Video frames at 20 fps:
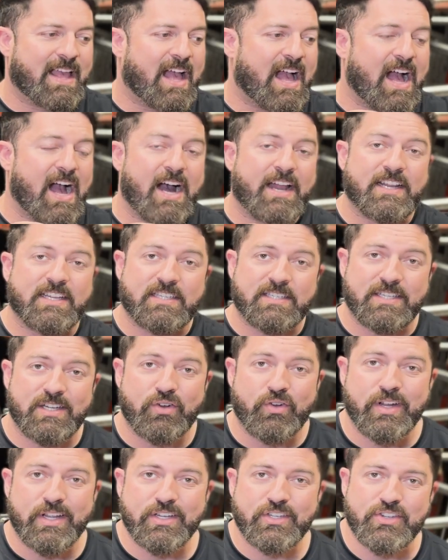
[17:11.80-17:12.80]
On a
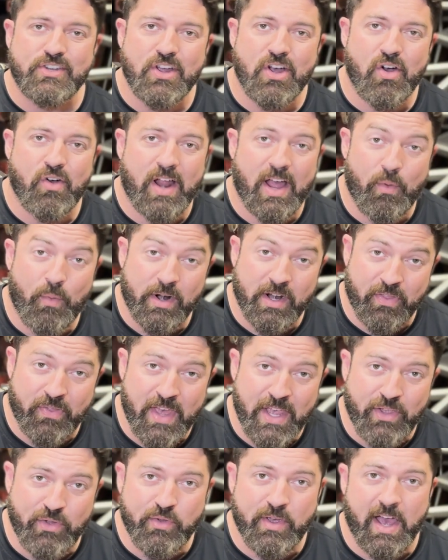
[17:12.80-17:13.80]
serious note, I want to
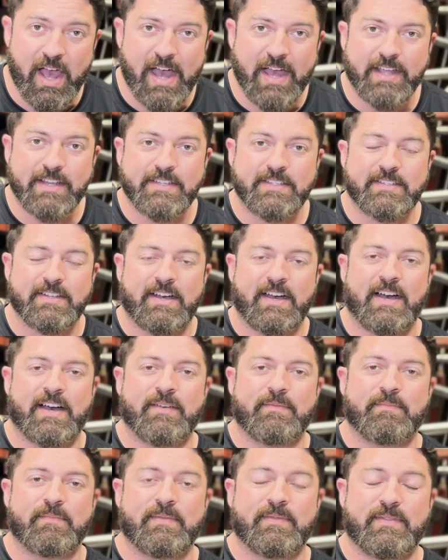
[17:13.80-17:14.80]
thank you guys.
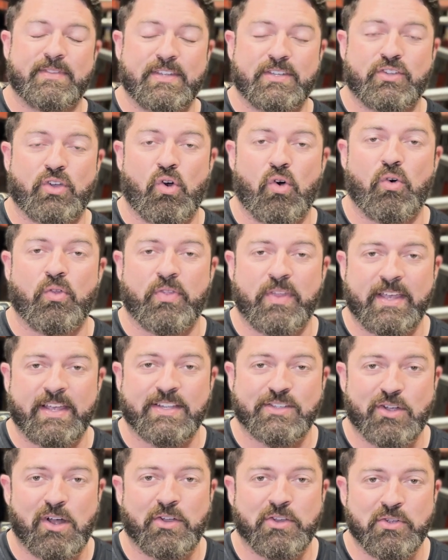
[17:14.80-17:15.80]
This whole thing
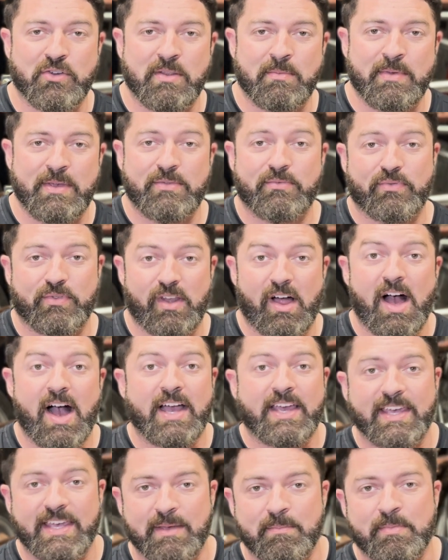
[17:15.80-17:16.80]
is all new to me,
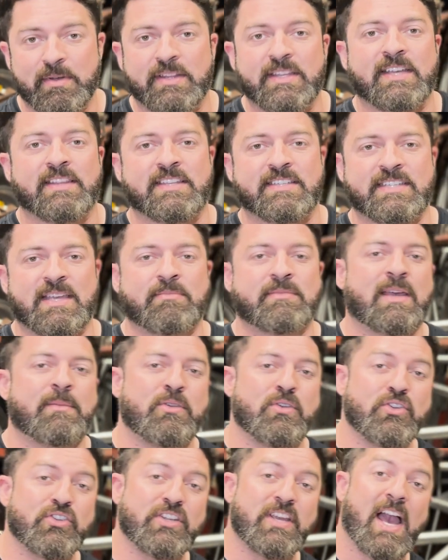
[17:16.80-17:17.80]
vlogging and building at the same time.
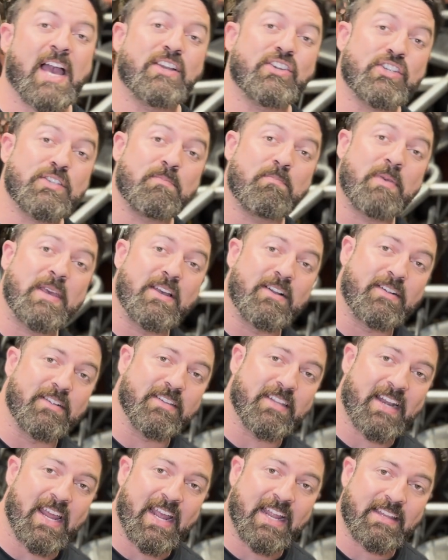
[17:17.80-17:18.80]
Usually I just build,
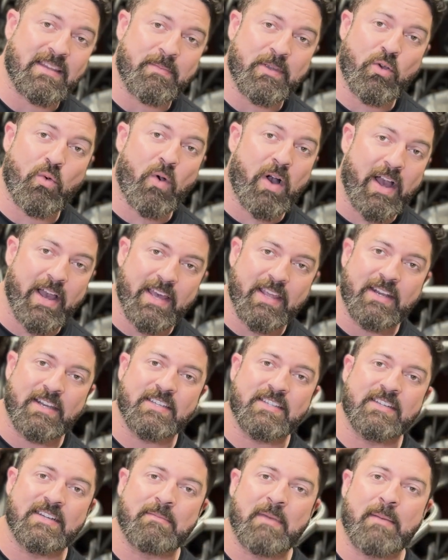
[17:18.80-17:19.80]
and I get to be quiet and
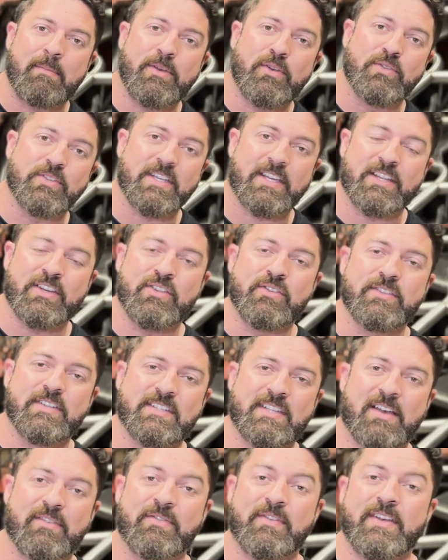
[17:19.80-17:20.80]
listen to my music and do this
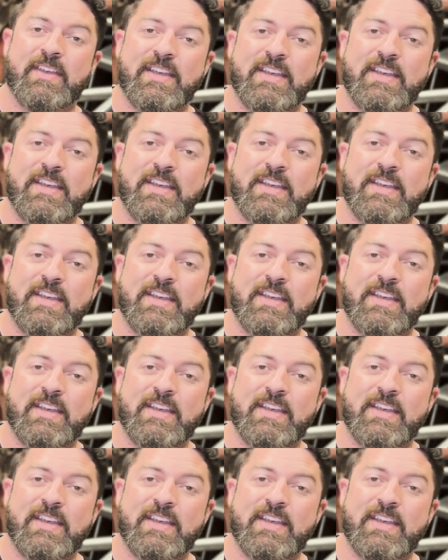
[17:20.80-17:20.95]
stuff.